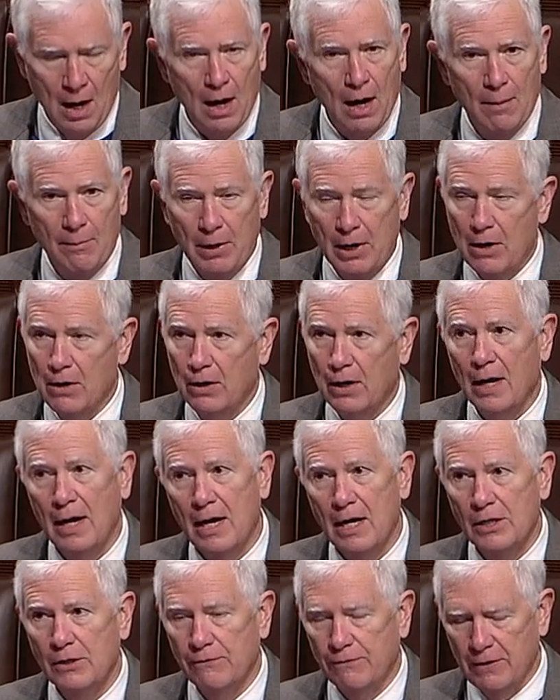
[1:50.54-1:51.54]
America
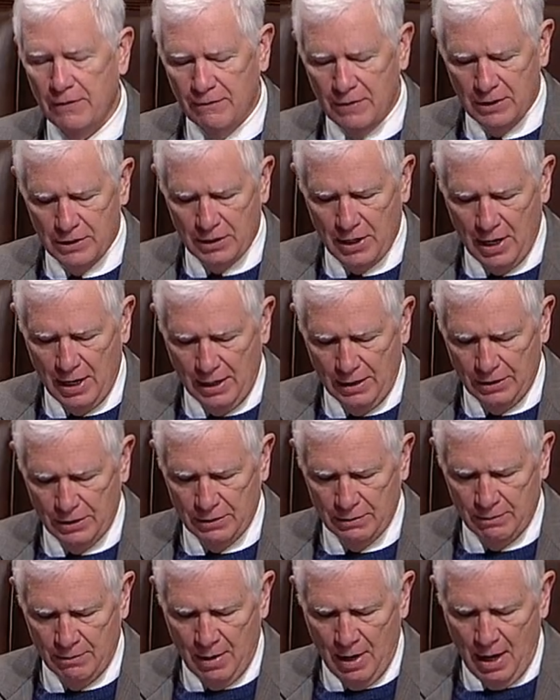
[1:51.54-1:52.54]
has 50
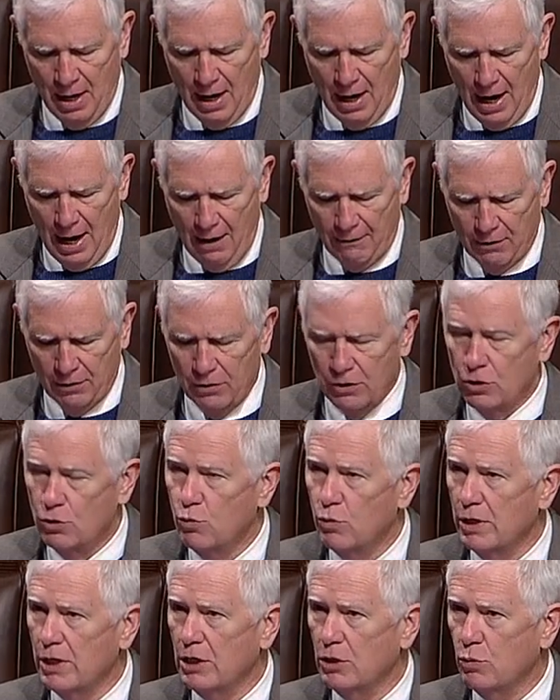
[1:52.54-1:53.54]
states. After the
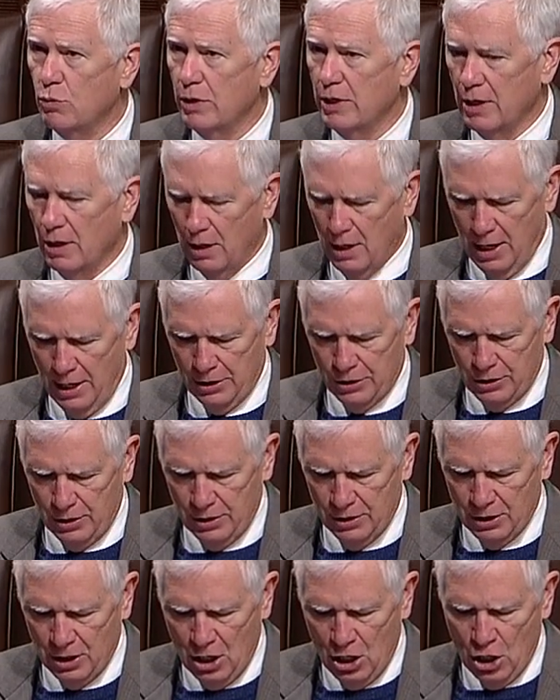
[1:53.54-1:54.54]
2020
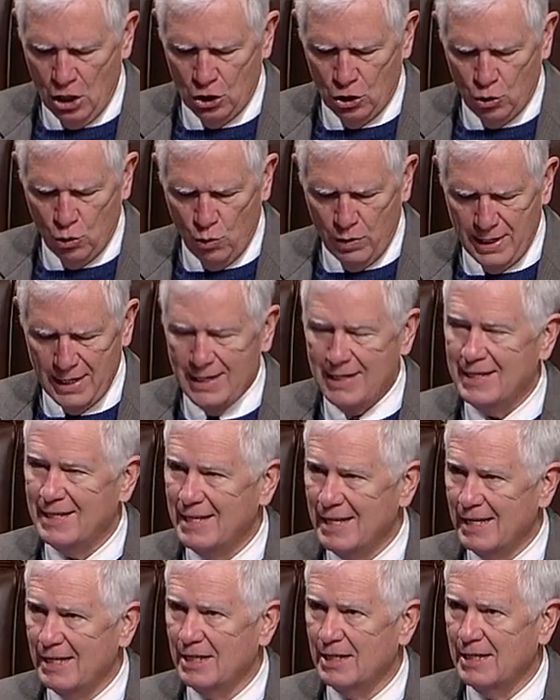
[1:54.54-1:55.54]
elections,
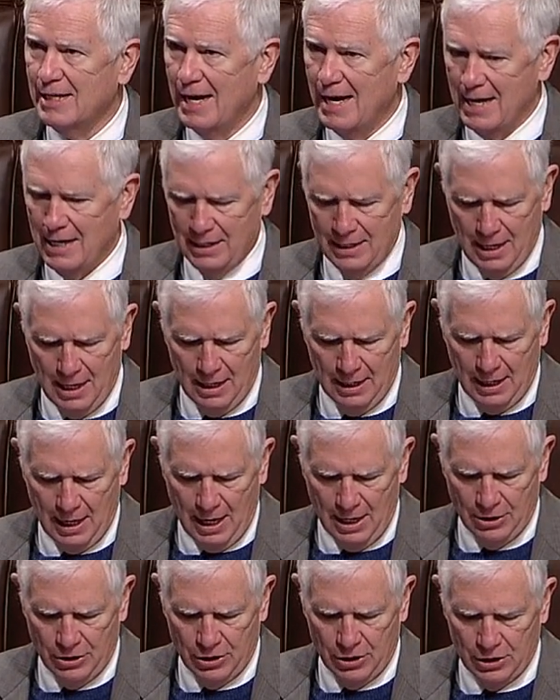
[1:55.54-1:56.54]
26 state
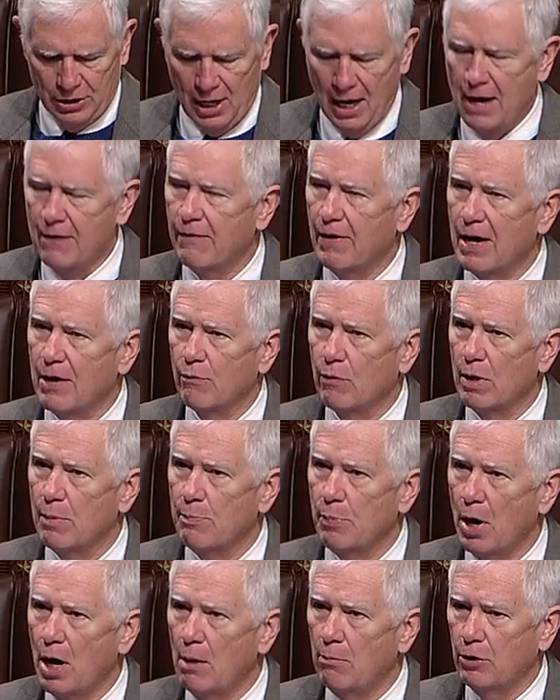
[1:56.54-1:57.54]
delegations have a
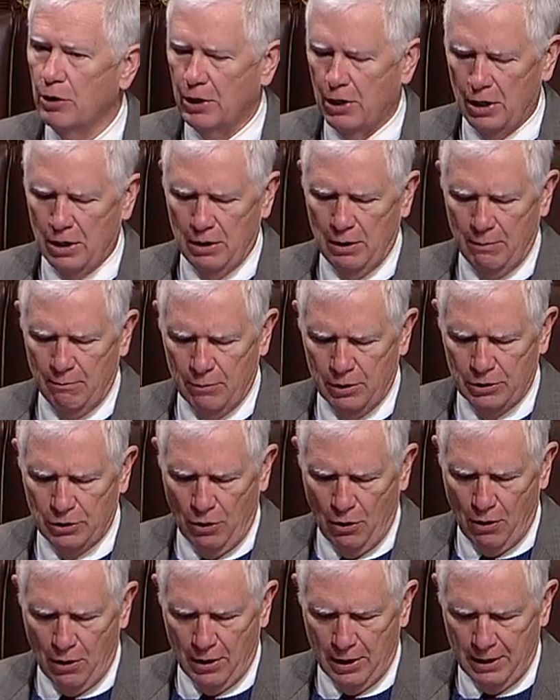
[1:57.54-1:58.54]
Republican
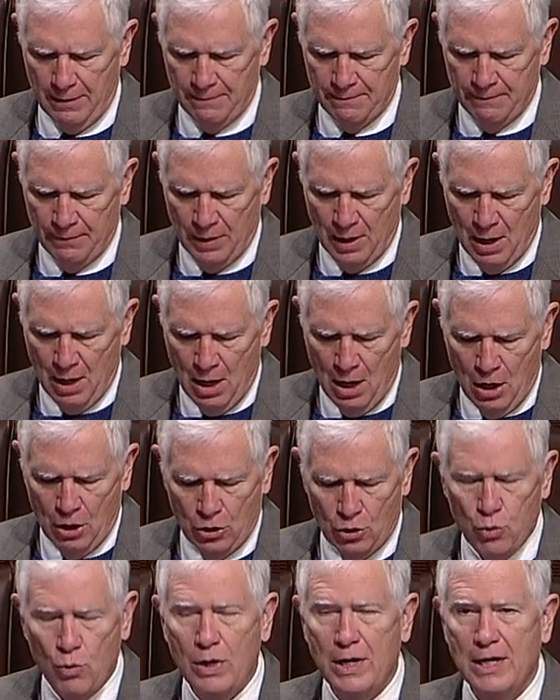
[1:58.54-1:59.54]
majority.
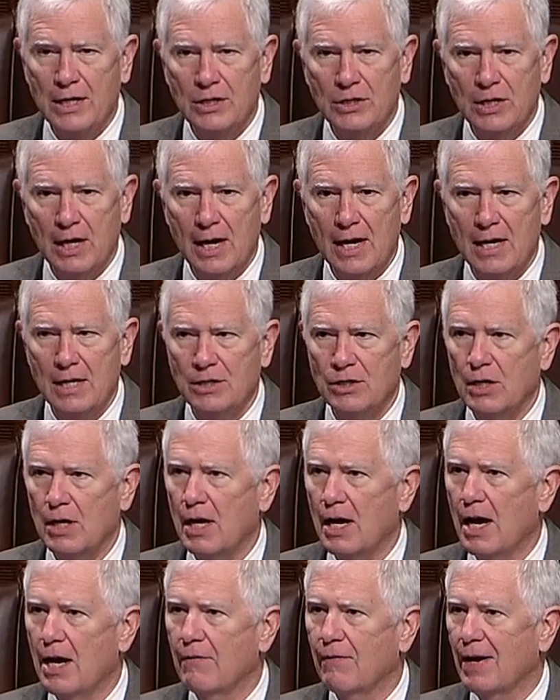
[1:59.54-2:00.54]
20 states
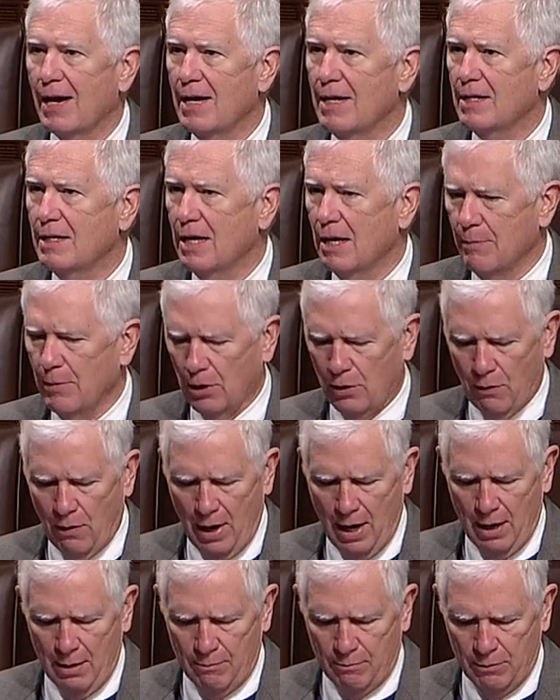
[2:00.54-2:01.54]
have a Democrat